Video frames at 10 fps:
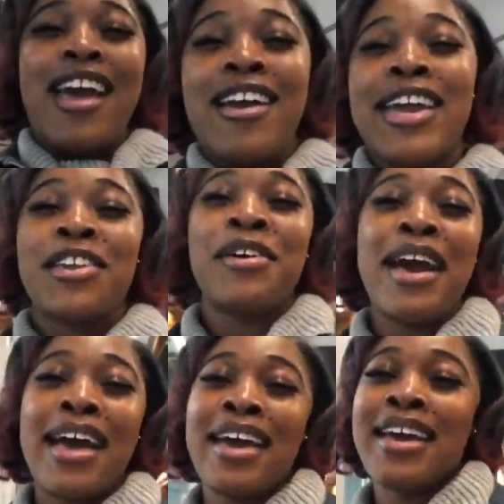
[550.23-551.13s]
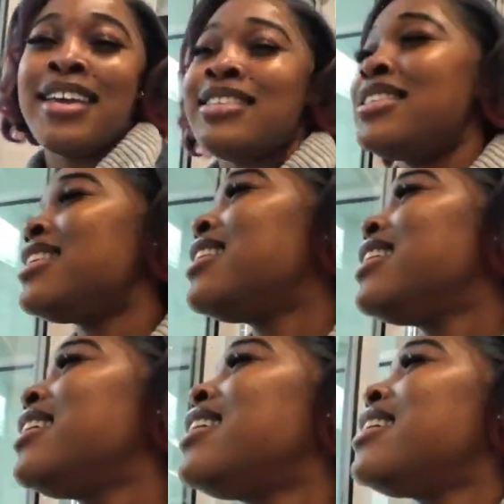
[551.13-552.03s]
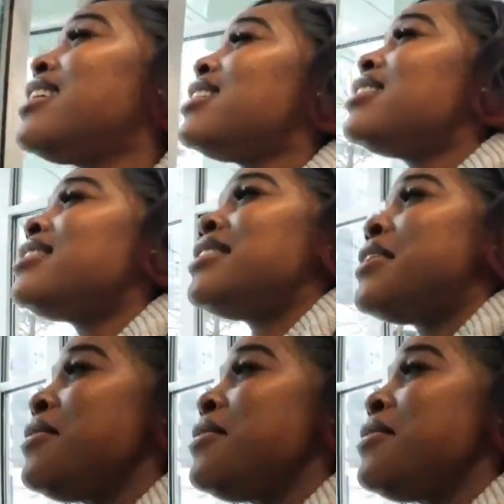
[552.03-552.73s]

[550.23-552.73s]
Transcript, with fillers: right, you guys. So